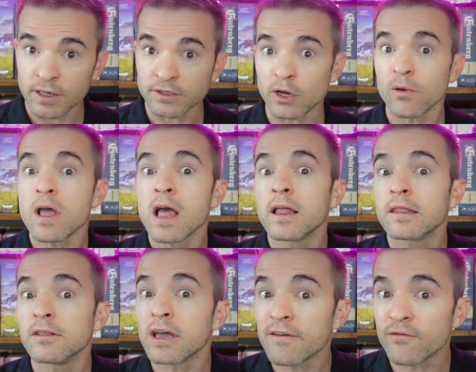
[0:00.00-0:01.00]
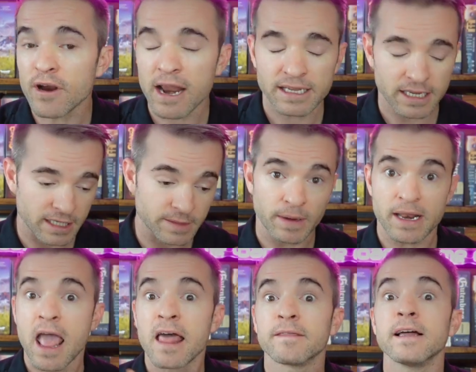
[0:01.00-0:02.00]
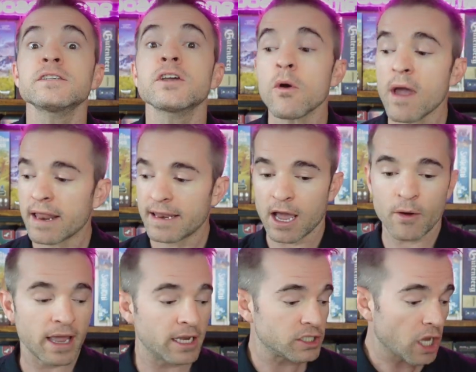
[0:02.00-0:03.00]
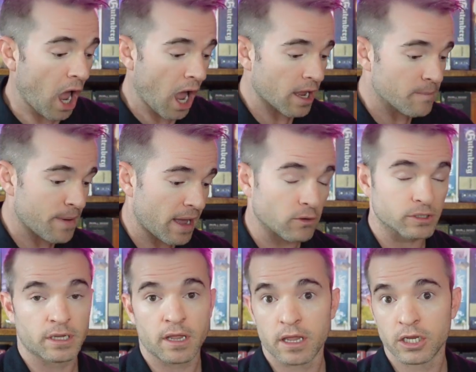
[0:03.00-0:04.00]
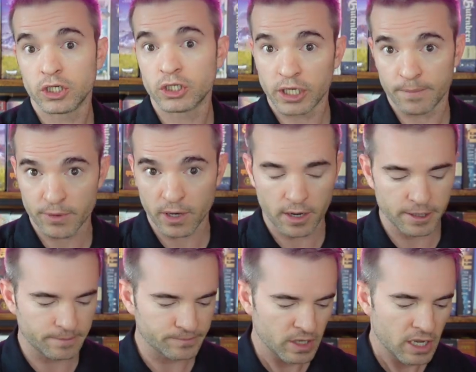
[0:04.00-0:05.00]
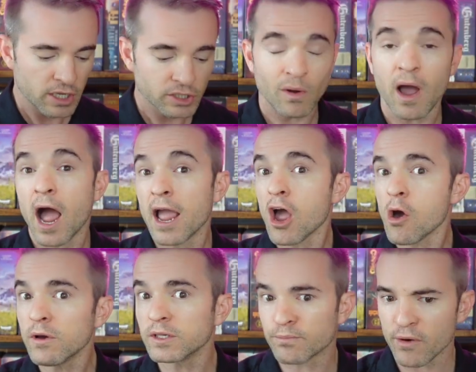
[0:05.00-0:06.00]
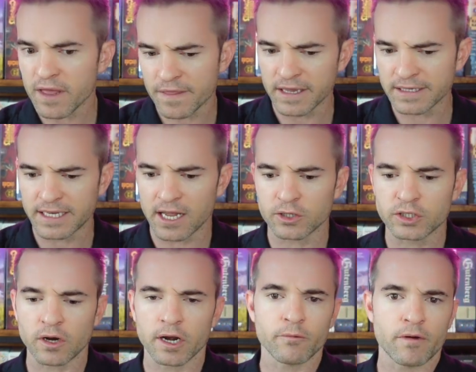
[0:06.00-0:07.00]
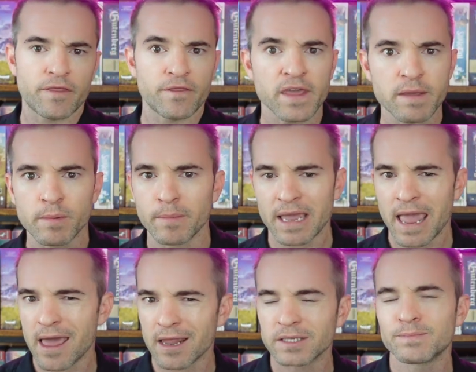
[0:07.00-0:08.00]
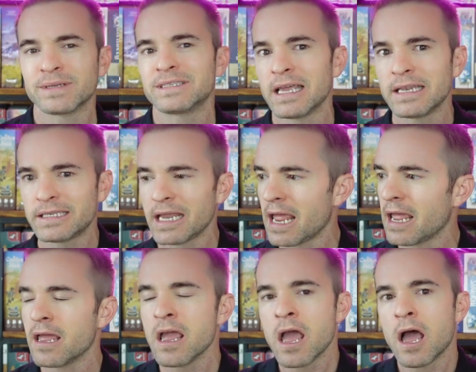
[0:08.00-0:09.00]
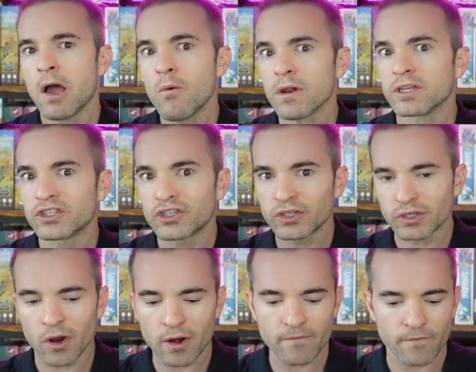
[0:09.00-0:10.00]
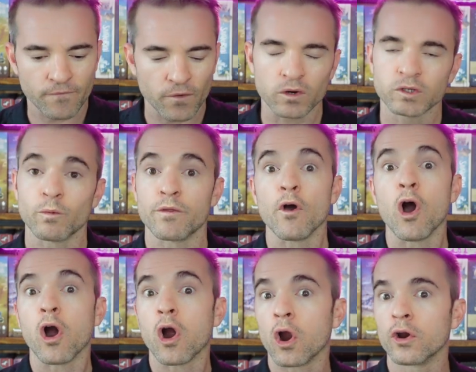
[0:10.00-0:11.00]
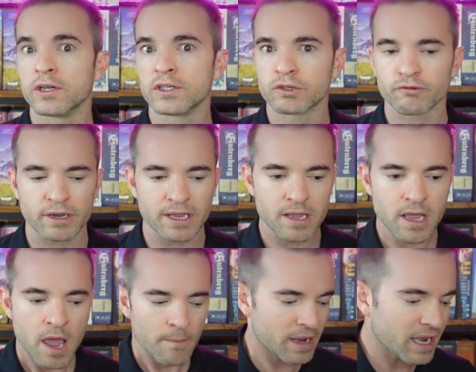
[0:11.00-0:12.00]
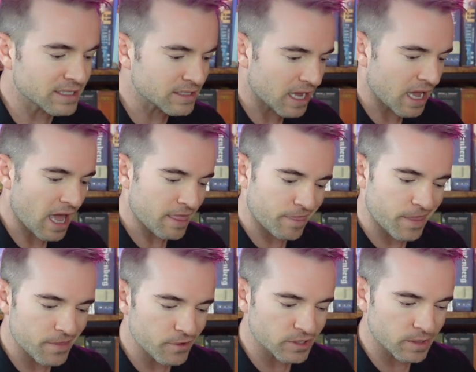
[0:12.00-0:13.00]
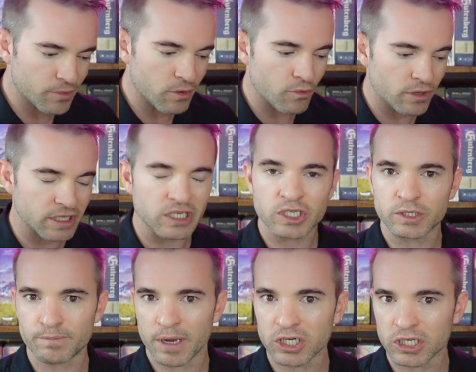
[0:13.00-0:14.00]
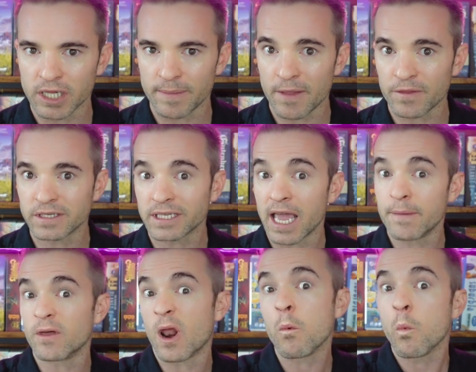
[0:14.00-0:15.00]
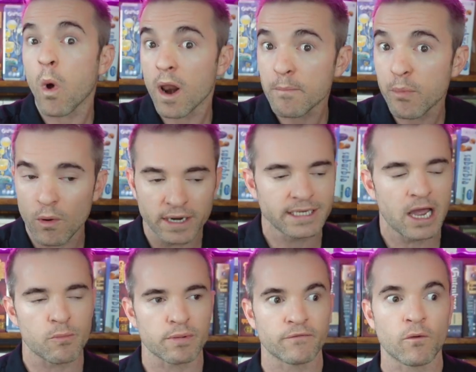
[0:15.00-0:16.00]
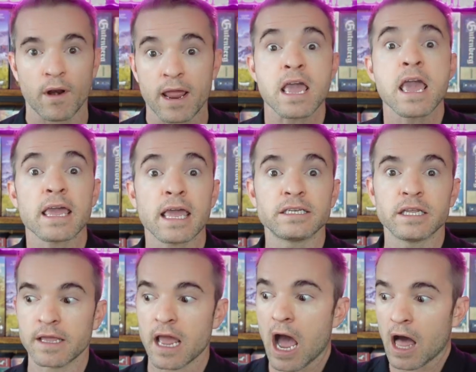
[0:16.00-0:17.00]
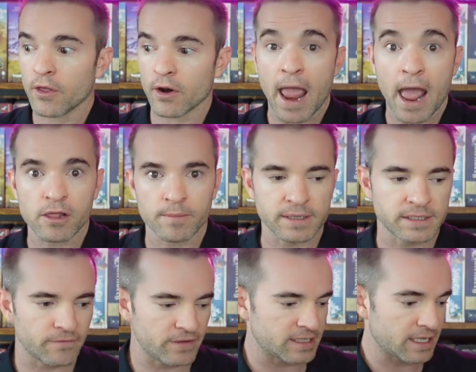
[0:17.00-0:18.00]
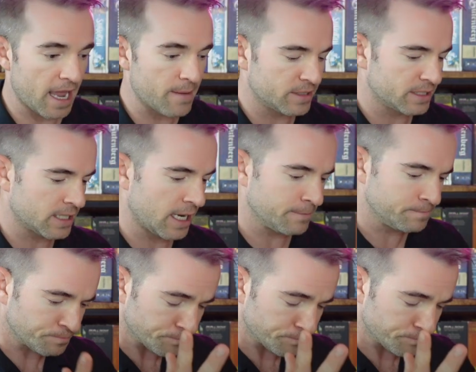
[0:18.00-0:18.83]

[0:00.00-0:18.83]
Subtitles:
So looking for ideas, but let's go ahead now and talk about Shipyard. So I always break things down starting with theme and mechanics, but today I want to start first with artistry, because I think there's something really special about this game that I want to point out before I get to the other elements of its game design.